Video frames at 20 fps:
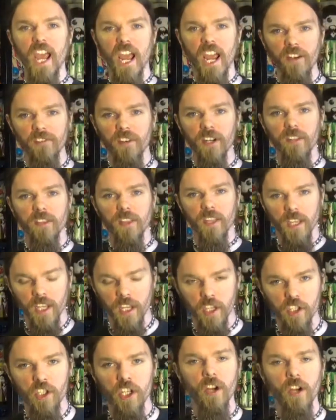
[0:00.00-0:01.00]
Everything,
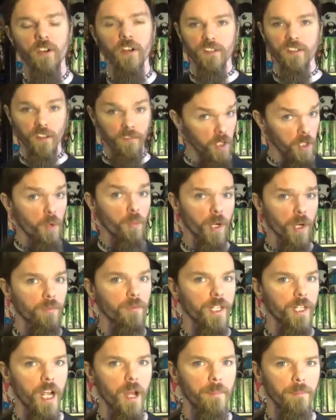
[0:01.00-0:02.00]
share this. If you want to
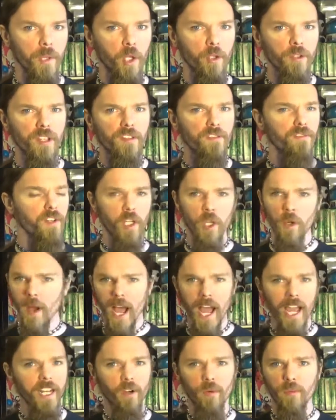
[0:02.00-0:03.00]
re-upload this video,
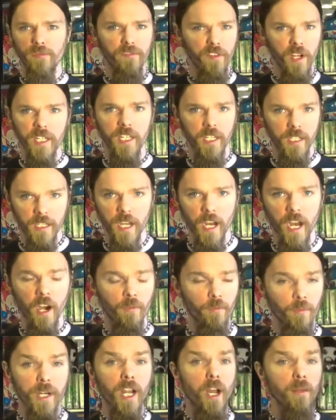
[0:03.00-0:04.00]
I don't fucking care.
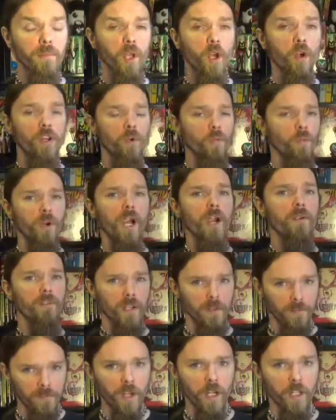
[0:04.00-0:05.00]
Re-upload it wherever
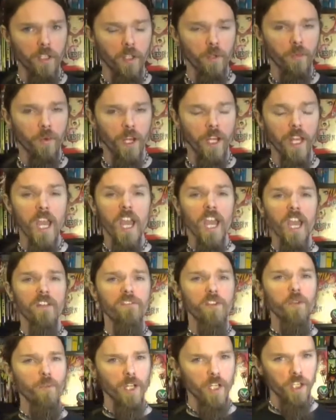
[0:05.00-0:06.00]
the fuck you want. If
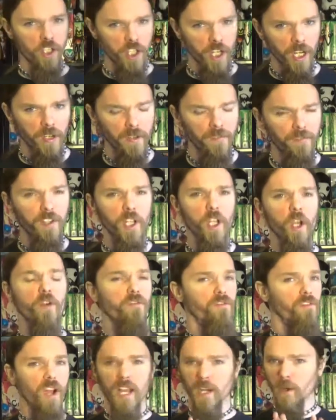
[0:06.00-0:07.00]
you want to share the video,
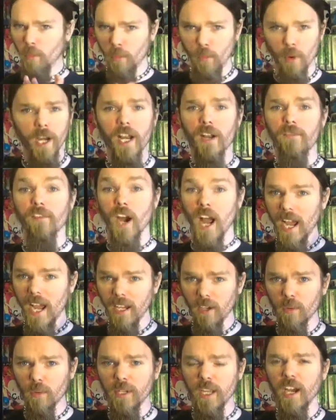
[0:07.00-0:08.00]
fine. Whatever. I
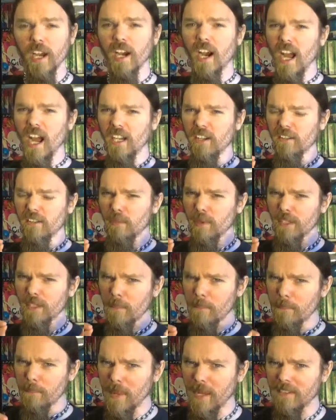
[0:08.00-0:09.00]
don't care. I just want the
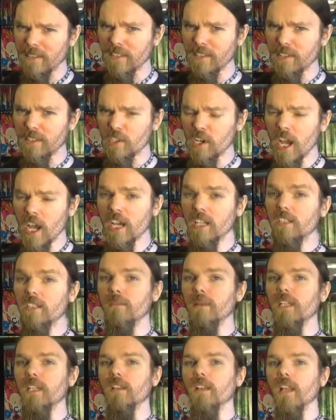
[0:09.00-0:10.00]
message to
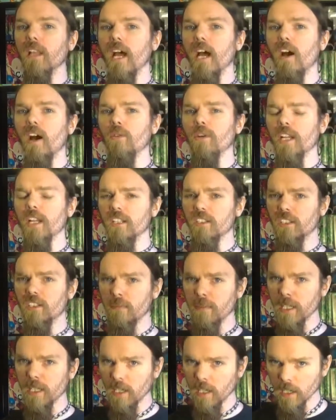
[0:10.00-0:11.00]
be loud and to
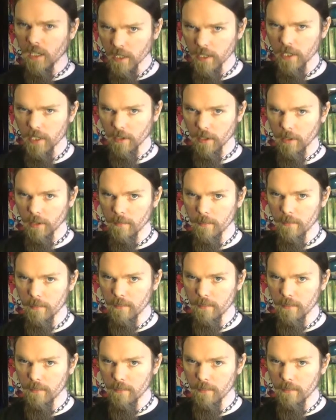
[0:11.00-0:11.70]
be clear.